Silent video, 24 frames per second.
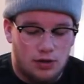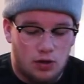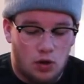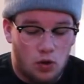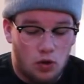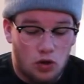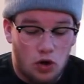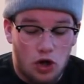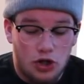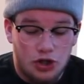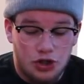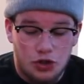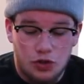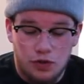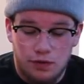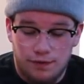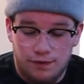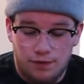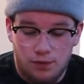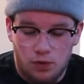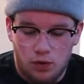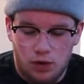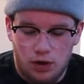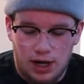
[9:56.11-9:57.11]
hold on to
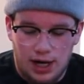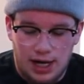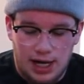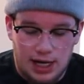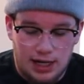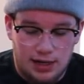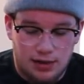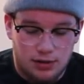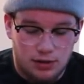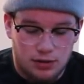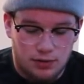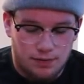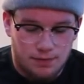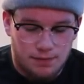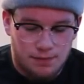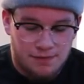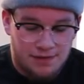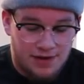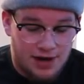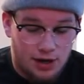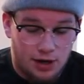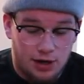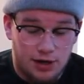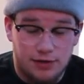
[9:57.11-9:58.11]
for a
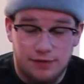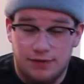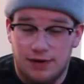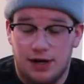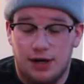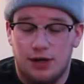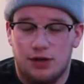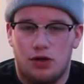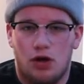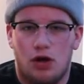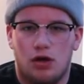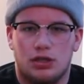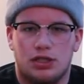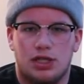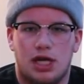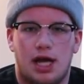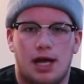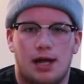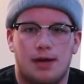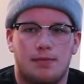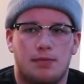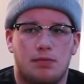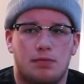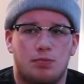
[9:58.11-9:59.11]
very, very long
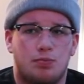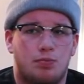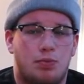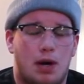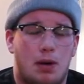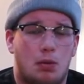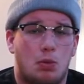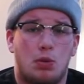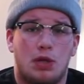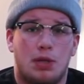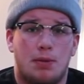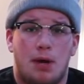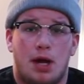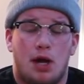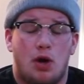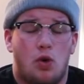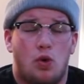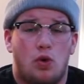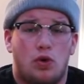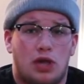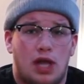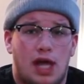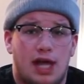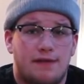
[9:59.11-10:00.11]
time, probably my
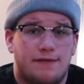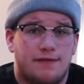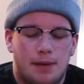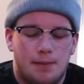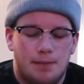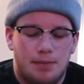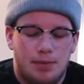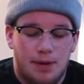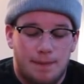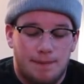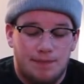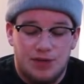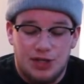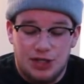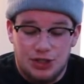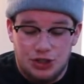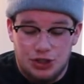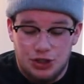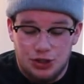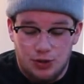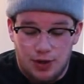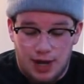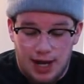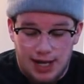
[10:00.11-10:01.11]
whole life. But this
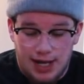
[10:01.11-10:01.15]
shoe